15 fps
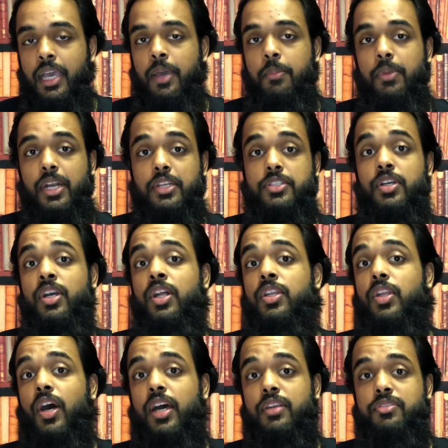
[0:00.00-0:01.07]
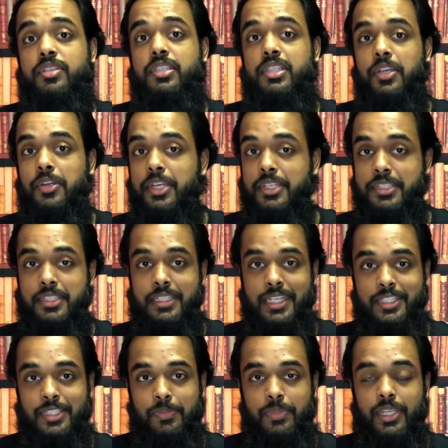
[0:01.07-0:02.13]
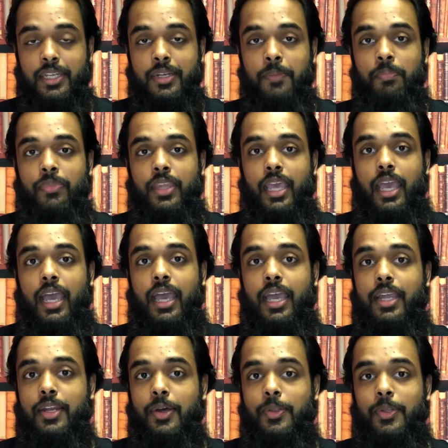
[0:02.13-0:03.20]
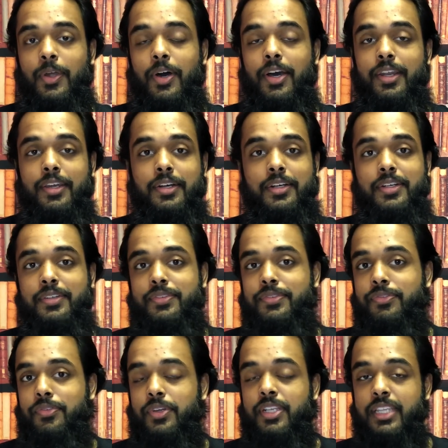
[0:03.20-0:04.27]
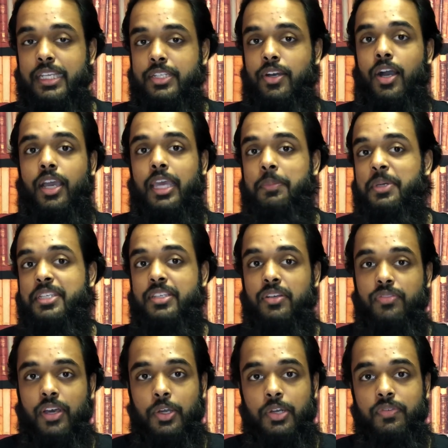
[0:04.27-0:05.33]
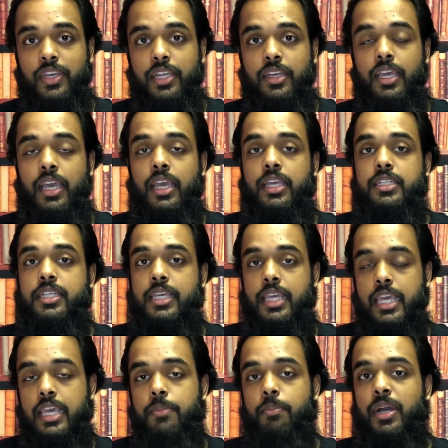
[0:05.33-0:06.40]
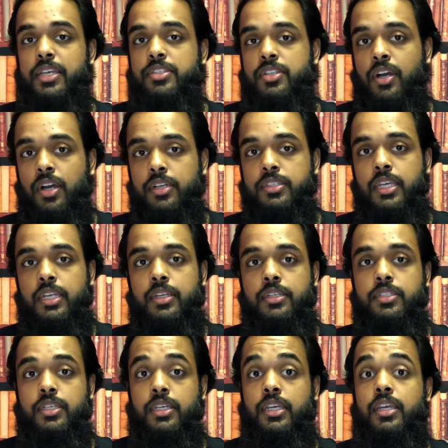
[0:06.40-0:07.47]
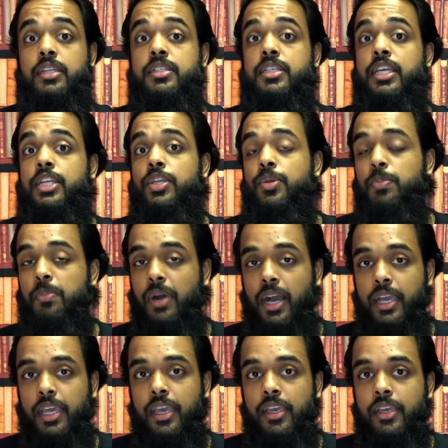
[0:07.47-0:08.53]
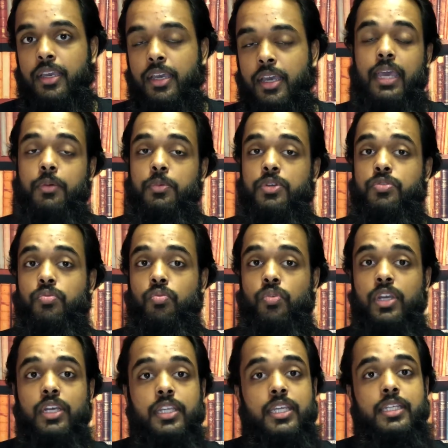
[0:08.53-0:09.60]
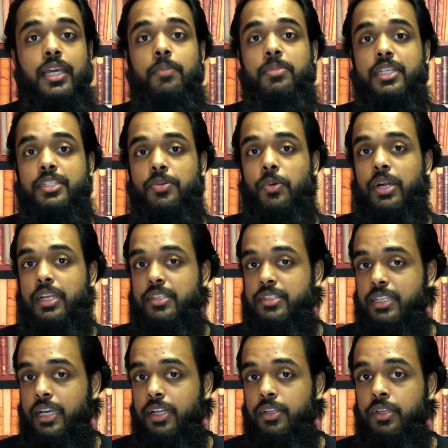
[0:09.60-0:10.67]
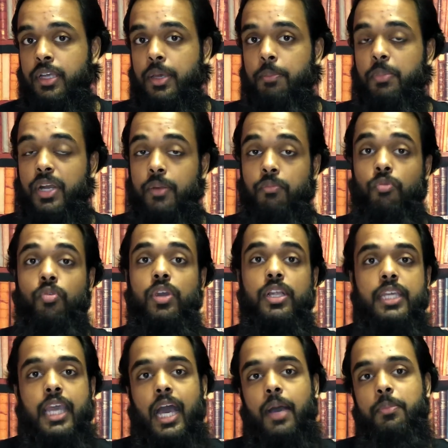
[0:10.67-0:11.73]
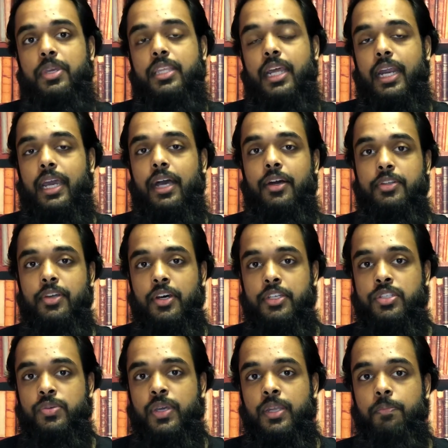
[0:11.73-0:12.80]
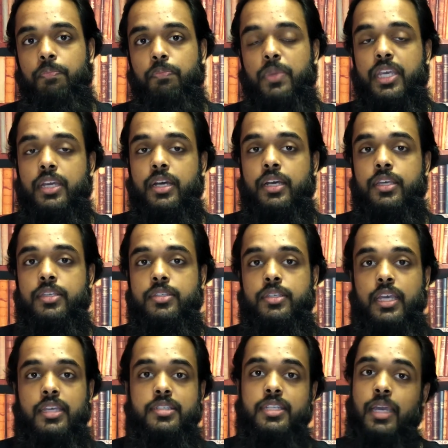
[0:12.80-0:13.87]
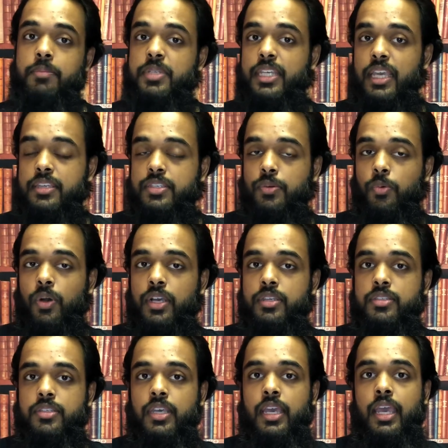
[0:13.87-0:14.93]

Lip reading: But it took a lot of serious discipline and a lot of really talking myself out of it to keep my stocks and to continue buying. It was really tempting to want to sell, but I'm really happy that I held on to it because as tempting as it was,